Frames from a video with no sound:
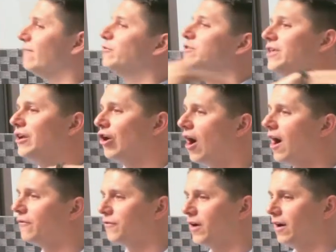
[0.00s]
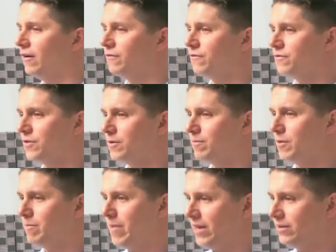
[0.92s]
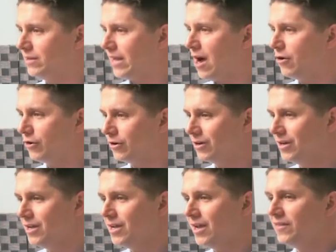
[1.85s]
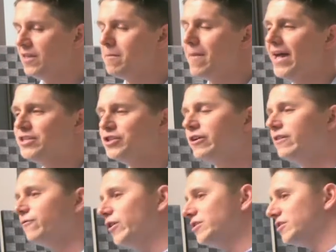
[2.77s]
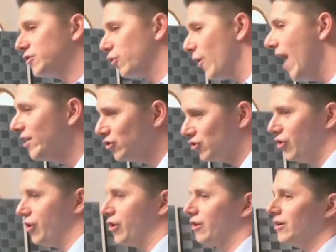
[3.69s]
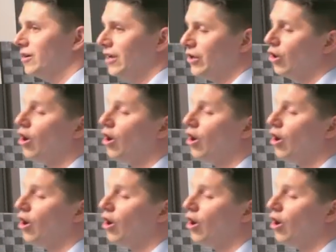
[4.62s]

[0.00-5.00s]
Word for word: everything off of the, the bed counter. And the imaginary friend scratched her and